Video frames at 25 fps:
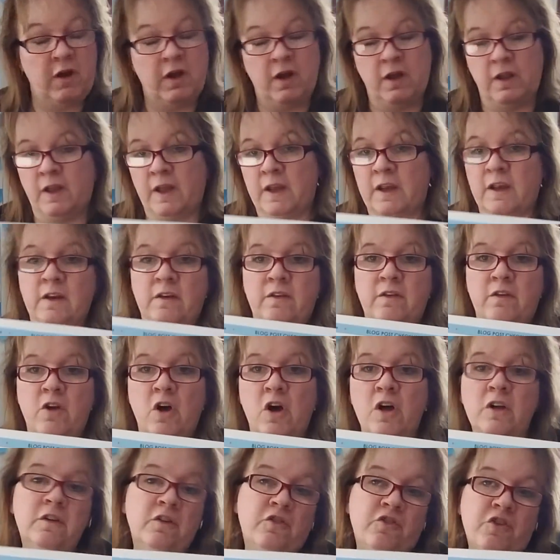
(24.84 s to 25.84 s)
like it's
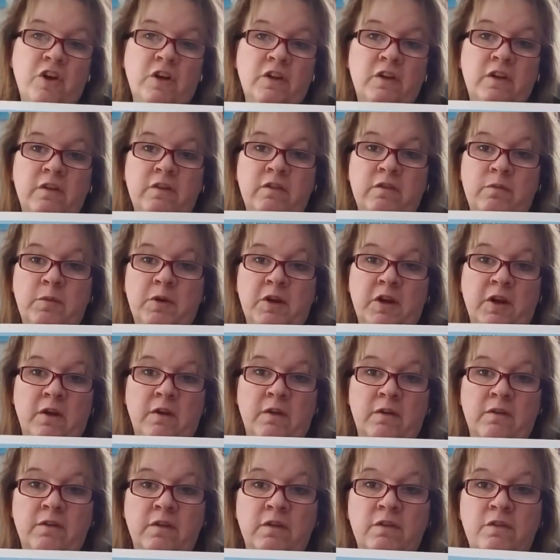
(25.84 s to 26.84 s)
called a checklist
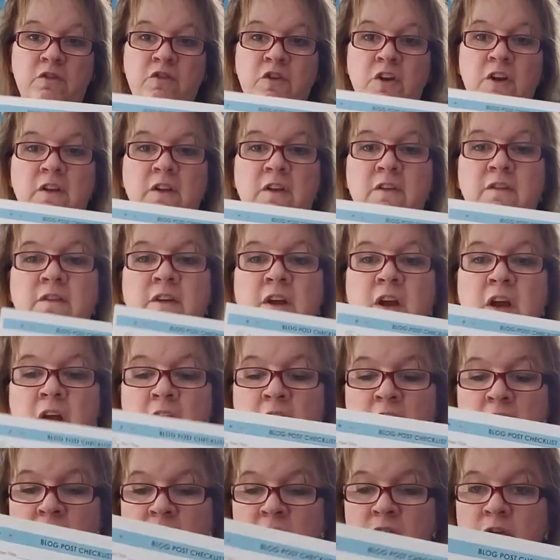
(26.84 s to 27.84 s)
because it's a checklist.
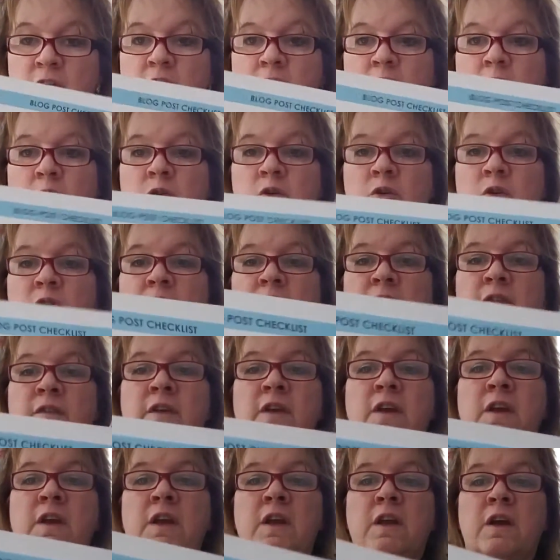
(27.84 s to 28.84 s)
So you can
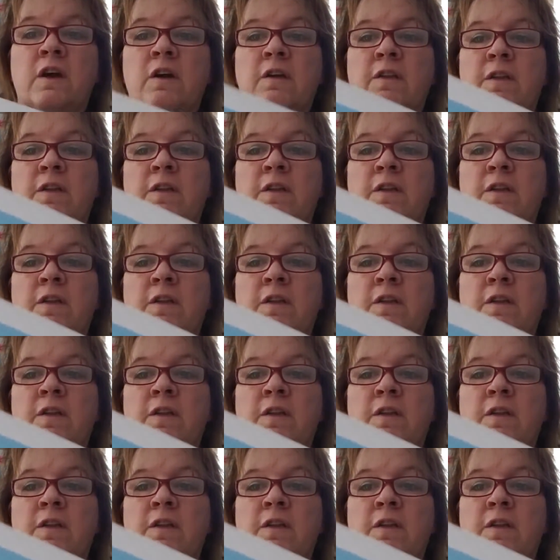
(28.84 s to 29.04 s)
see here